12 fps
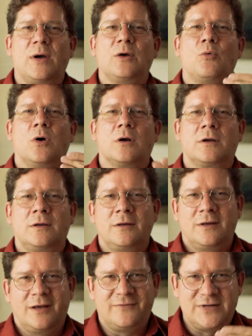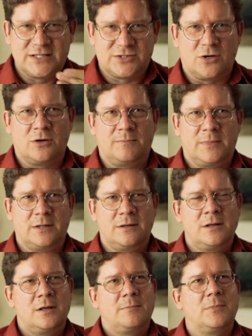work of discernment.
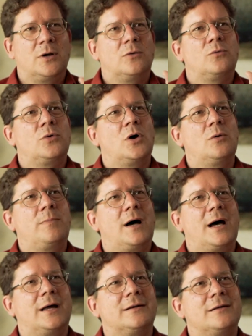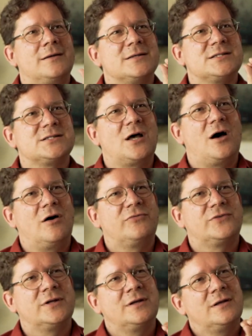But robot
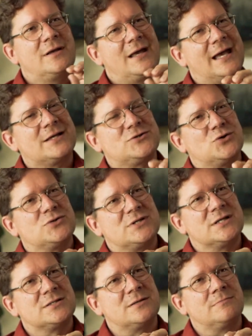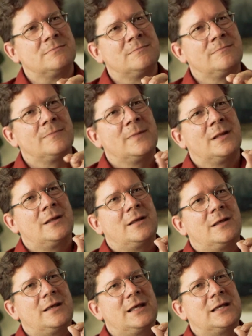soft exorcism
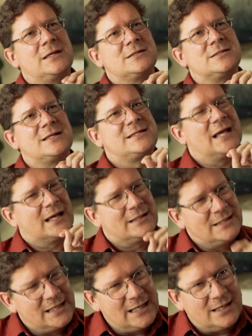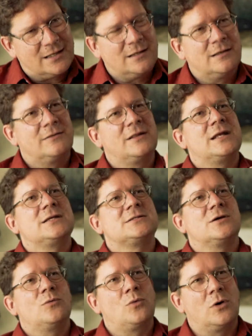is the technique that is
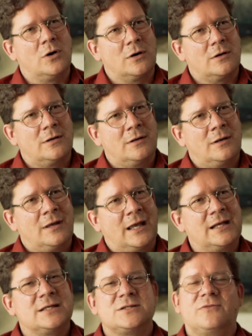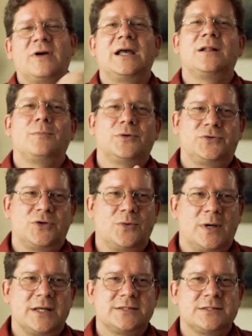at work and is available to
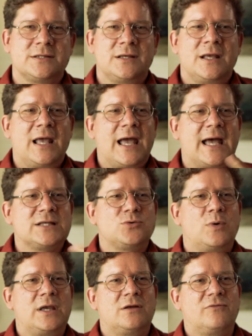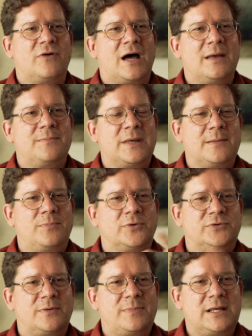us as we invite people
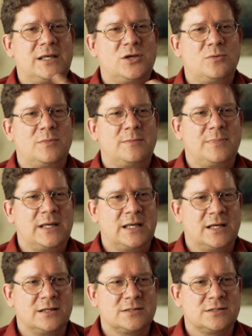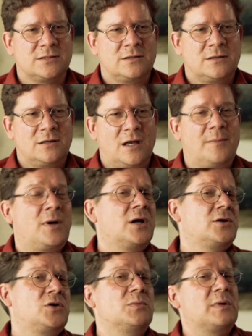to be human beings
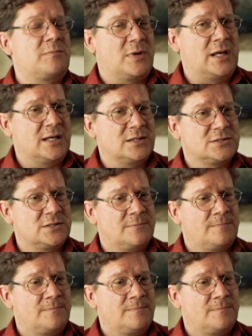among human beings,